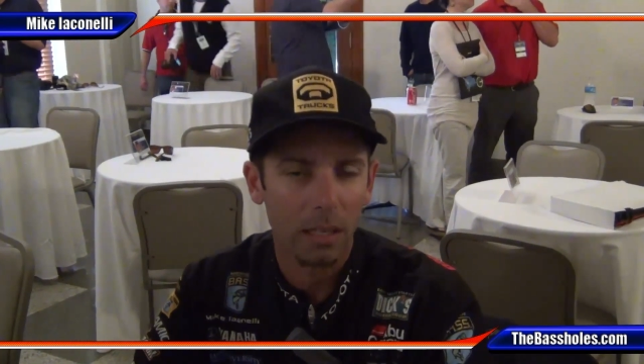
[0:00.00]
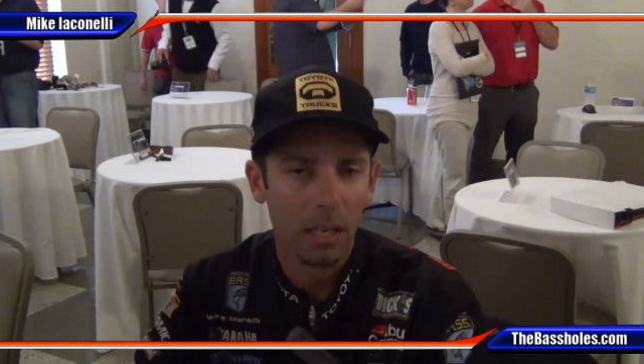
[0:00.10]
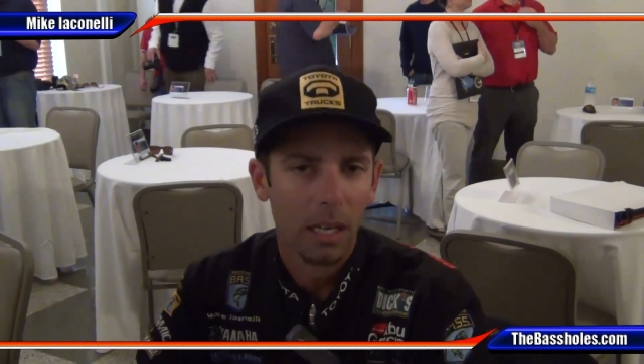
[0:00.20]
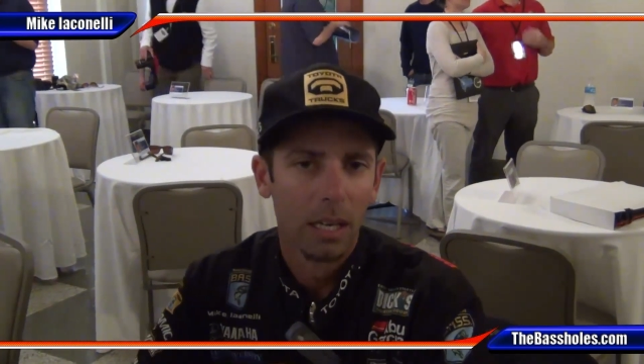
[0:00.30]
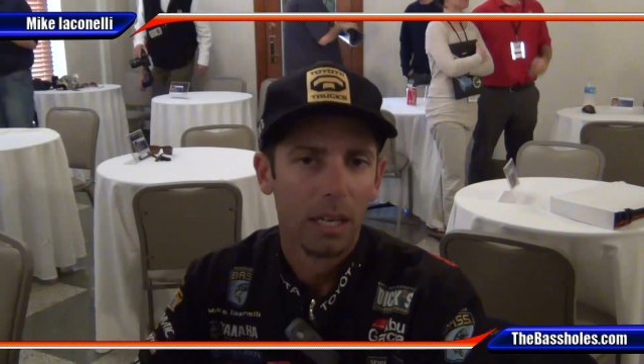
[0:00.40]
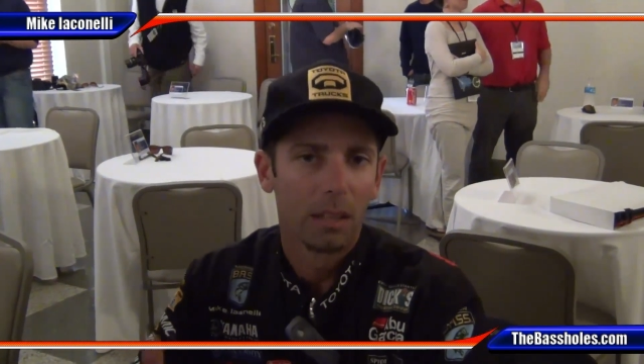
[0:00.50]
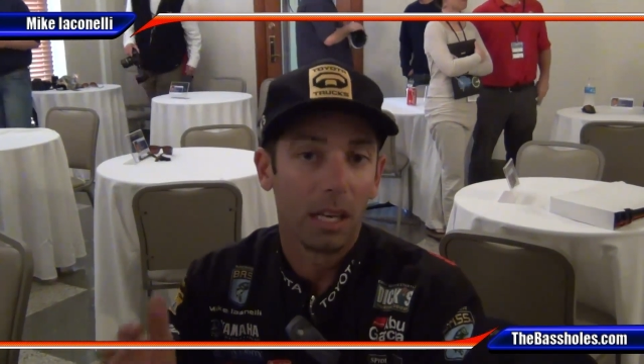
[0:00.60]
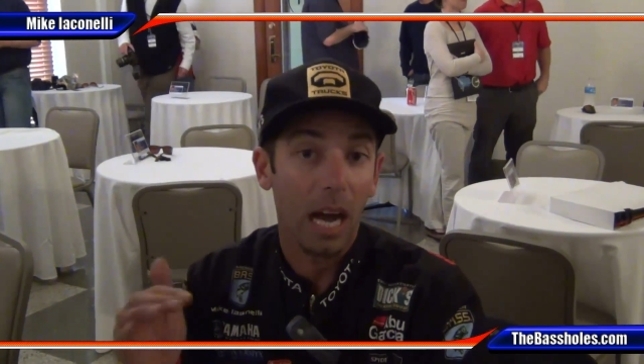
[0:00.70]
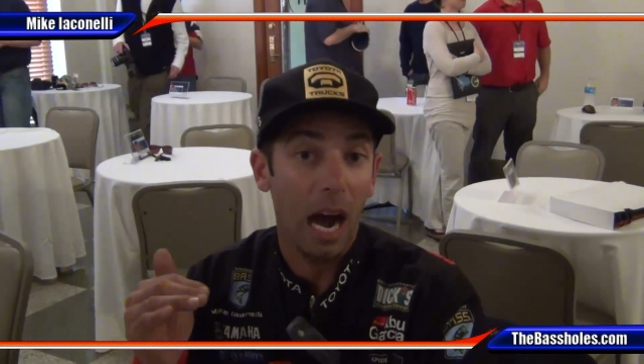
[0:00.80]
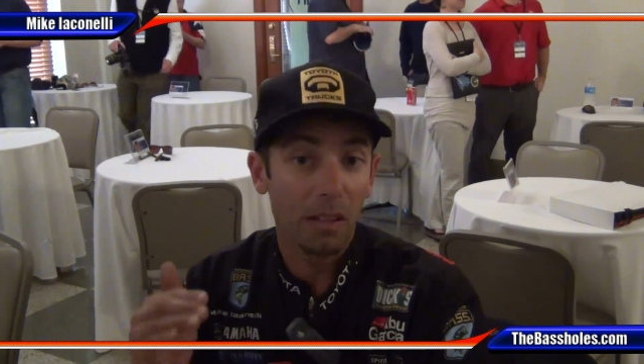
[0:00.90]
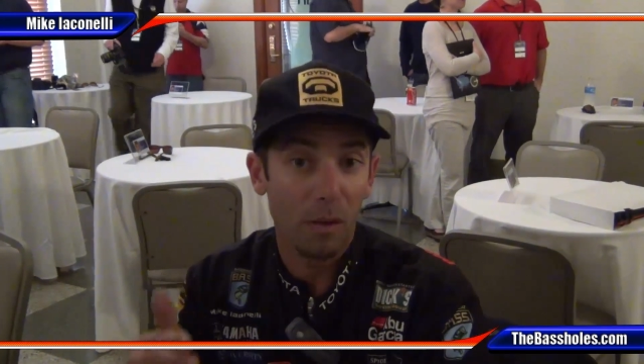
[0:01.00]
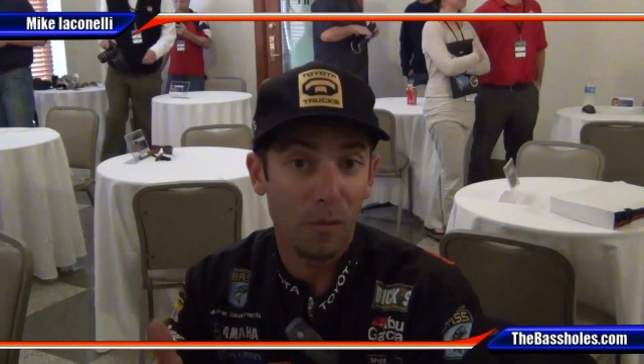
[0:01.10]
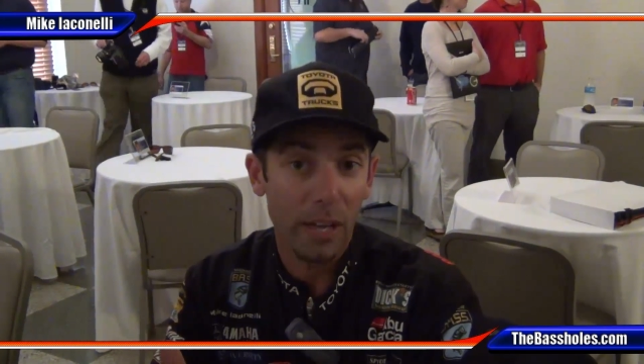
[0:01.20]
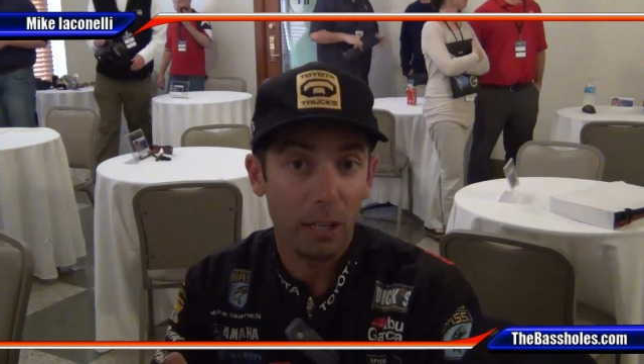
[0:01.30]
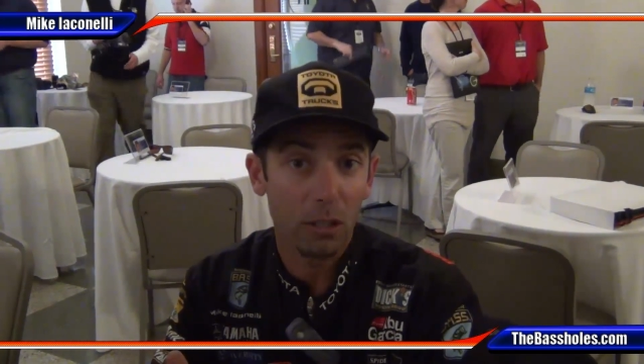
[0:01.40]
The guy
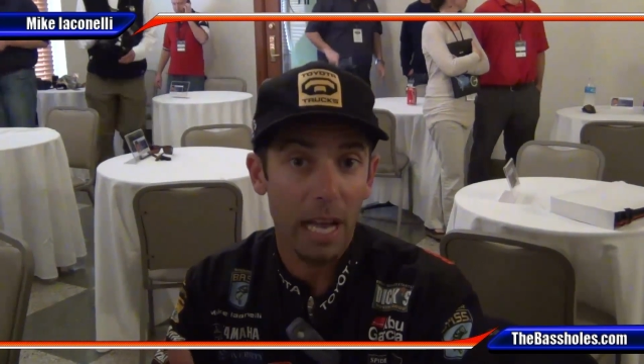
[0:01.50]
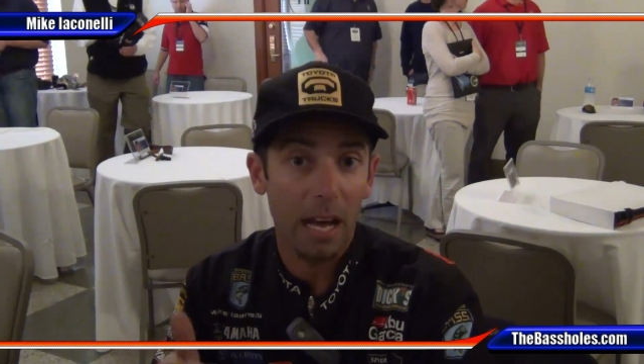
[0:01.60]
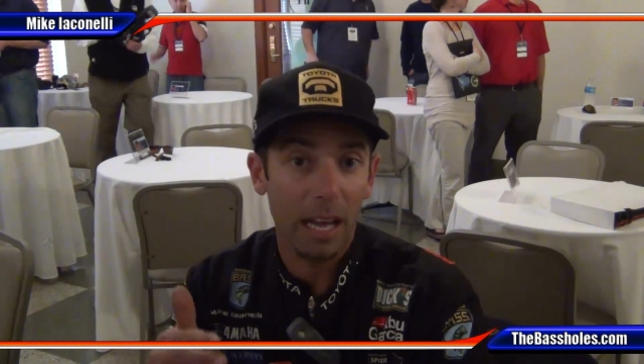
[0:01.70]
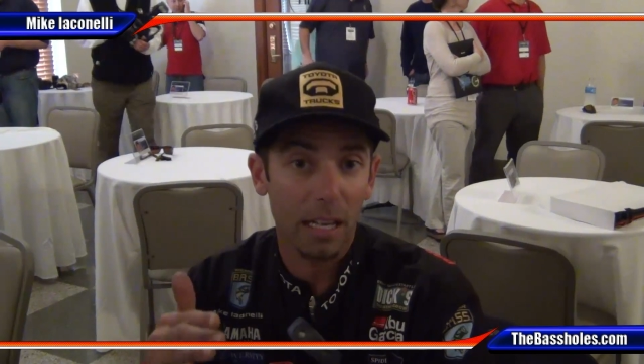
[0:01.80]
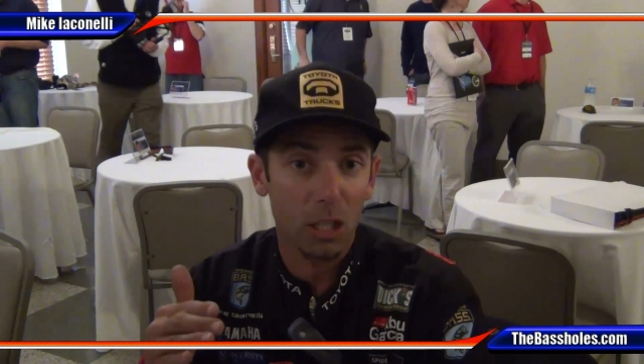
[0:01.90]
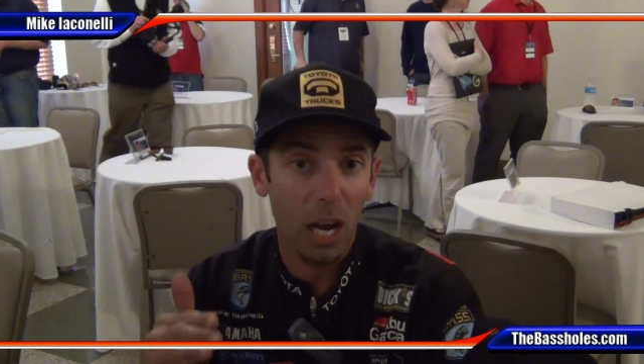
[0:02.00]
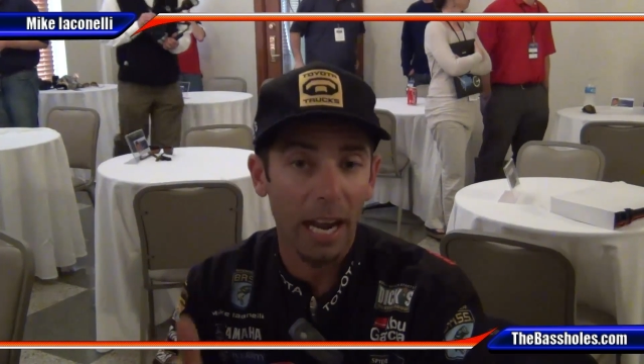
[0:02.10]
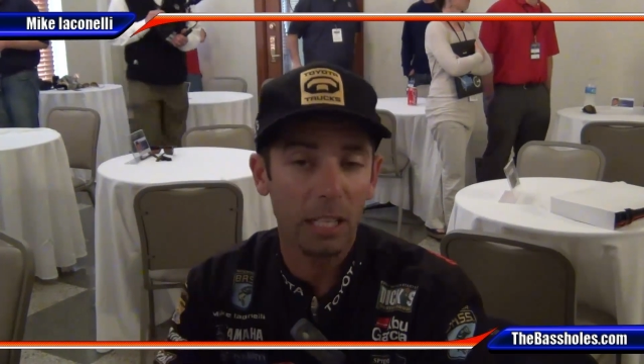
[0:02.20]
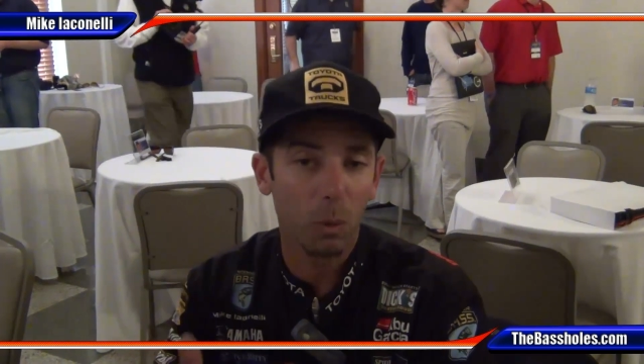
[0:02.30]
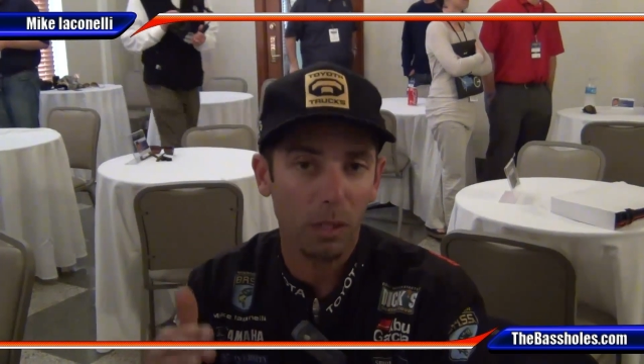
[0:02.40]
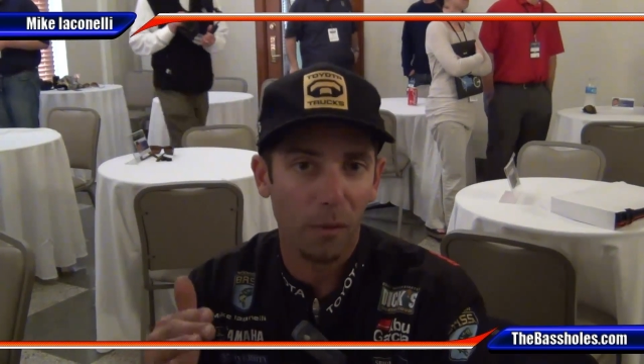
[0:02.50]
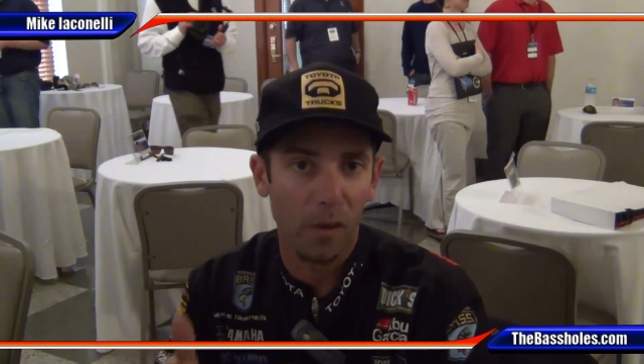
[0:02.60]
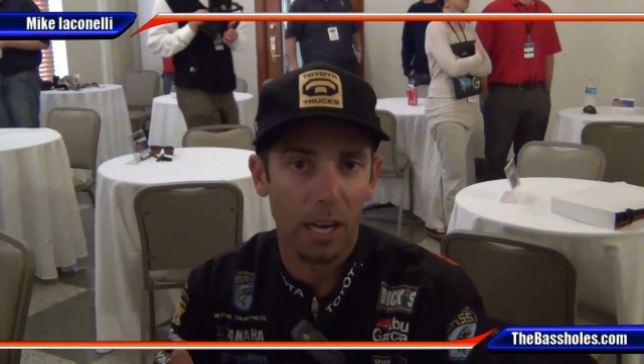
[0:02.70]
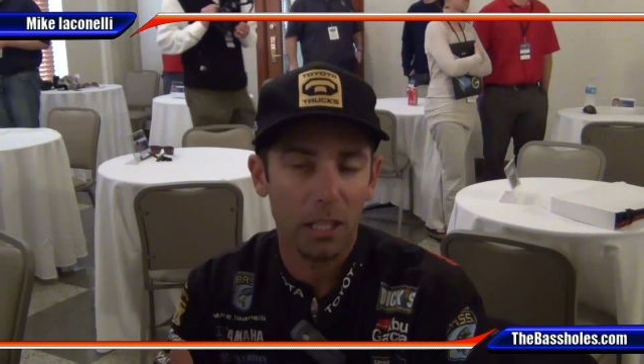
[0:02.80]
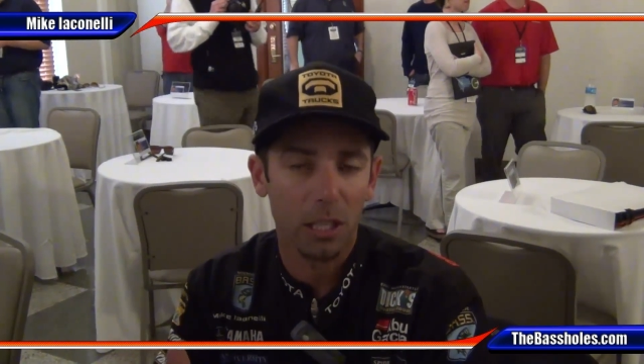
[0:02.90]
that figures out how to change with the
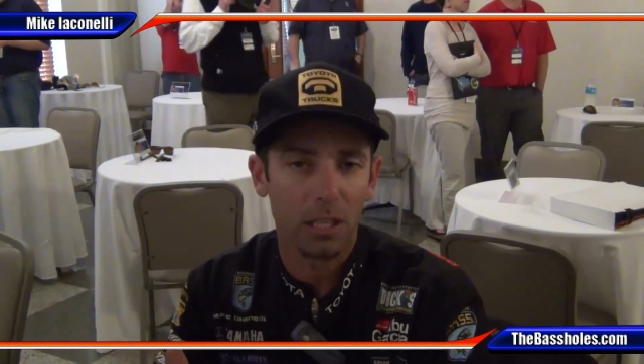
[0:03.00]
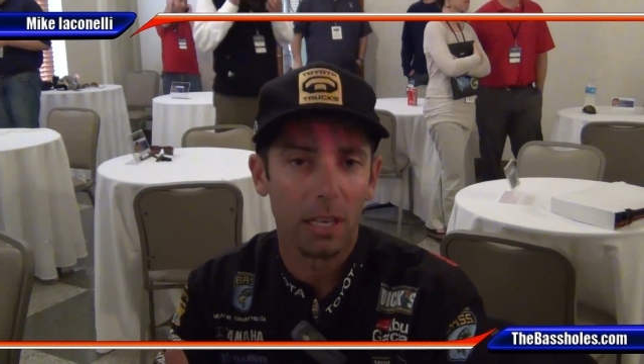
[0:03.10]
fish